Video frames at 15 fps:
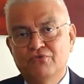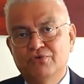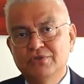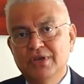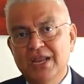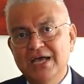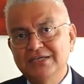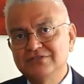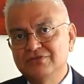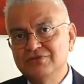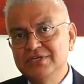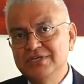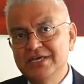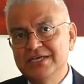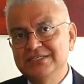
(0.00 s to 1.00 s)
For the last
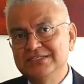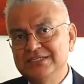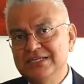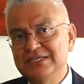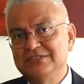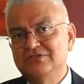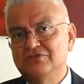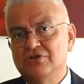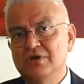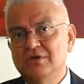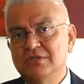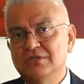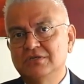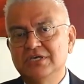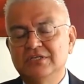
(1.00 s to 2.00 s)
3 days, index
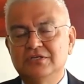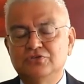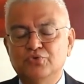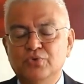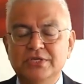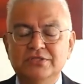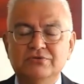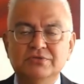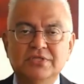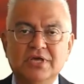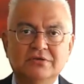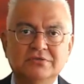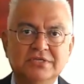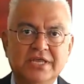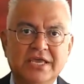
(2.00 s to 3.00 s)
struggled near the
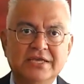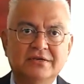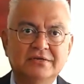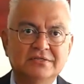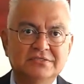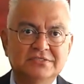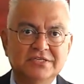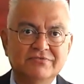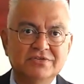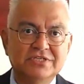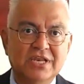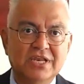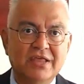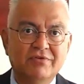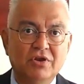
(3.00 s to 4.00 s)

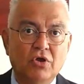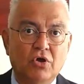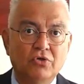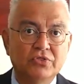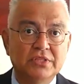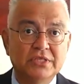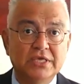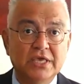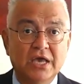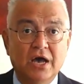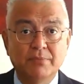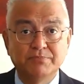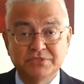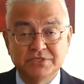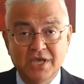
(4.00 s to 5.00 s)
23,870 level on the
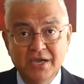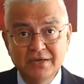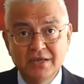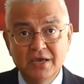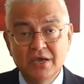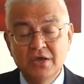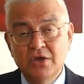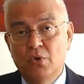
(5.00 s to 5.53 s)
upside,